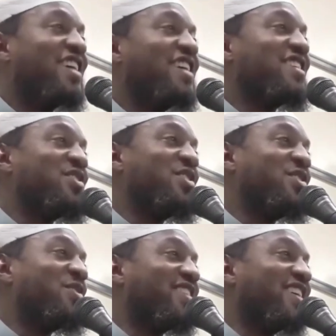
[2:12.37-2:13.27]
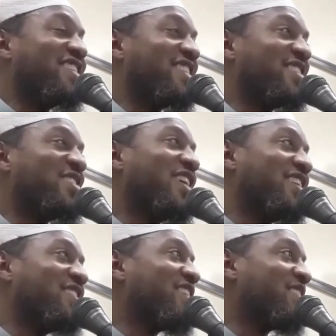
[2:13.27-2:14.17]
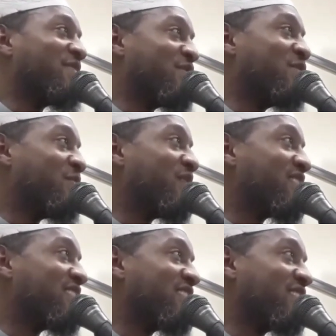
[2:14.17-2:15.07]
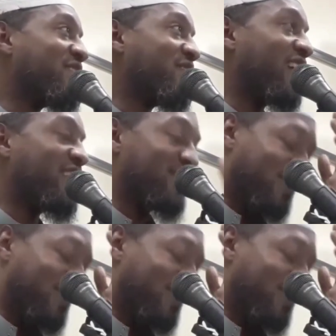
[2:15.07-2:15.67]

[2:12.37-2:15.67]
is new. I need you to get the shoe in the picture, right?